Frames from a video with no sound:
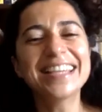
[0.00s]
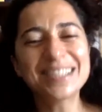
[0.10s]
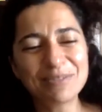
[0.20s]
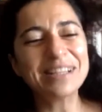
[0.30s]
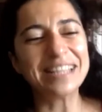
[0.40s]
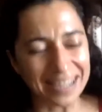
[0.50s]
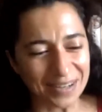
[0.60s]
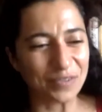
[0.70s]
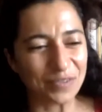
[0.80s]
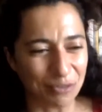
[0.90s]
been
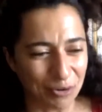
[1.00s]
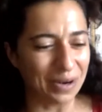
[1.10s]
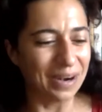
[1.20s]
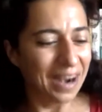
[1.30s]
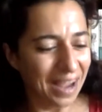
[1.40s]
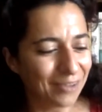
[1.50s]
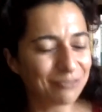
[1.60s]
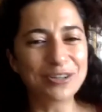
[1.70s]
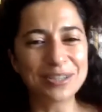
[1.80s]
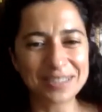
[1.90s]
here for
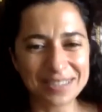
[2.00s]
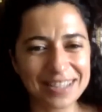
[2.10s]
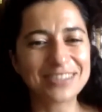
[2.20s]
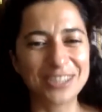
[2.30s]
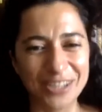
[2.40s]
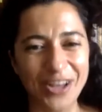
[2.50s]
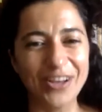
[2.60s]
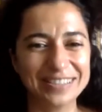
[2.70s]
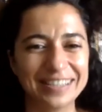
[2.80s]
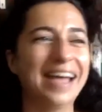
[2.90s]
such a
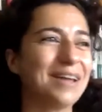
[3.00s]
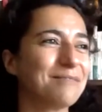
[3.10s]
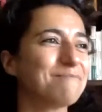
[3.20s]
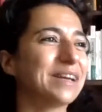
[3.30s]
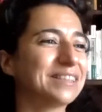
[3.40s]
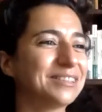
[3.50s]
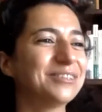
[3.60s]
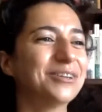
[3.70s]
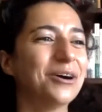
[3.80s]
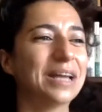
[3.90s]
long time, but
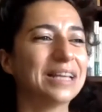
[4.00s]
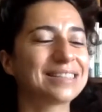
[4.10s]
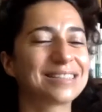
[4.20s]
it's